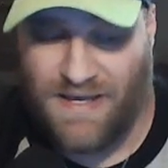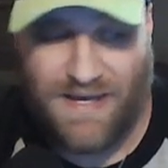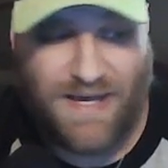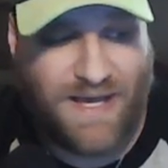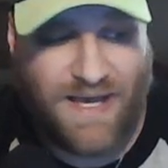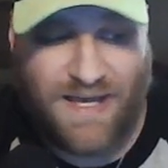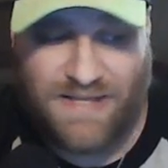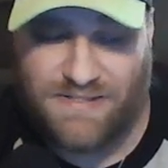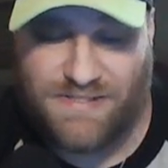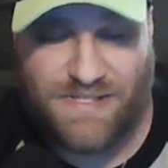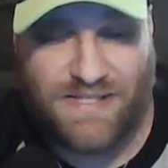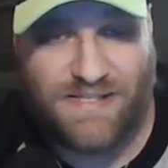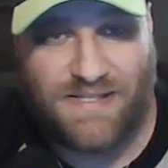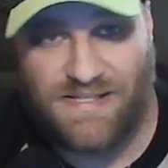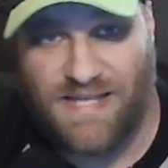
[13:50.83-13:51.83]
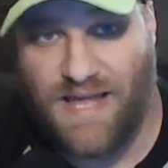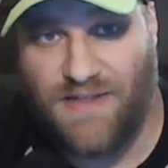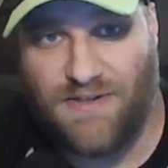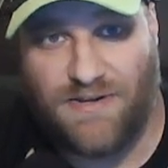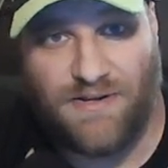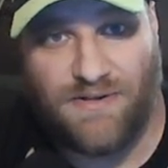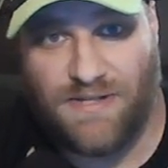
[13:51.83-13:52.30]
I just think the
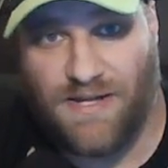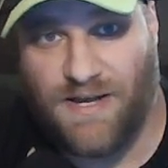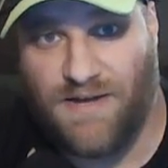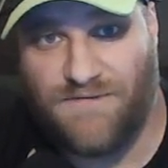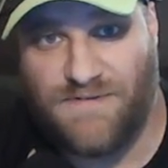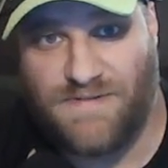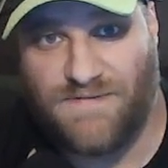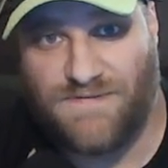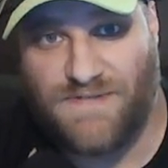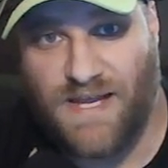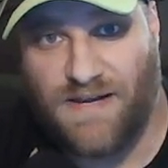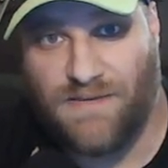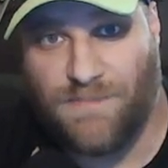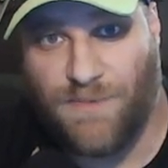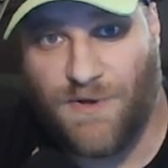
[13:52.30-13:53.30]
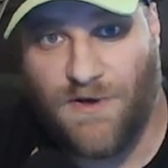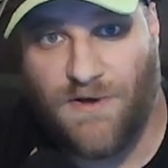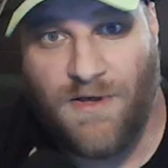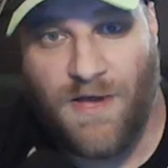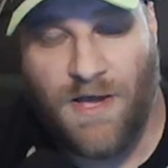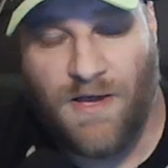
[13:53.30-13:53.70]
talent on the offensive side of the ball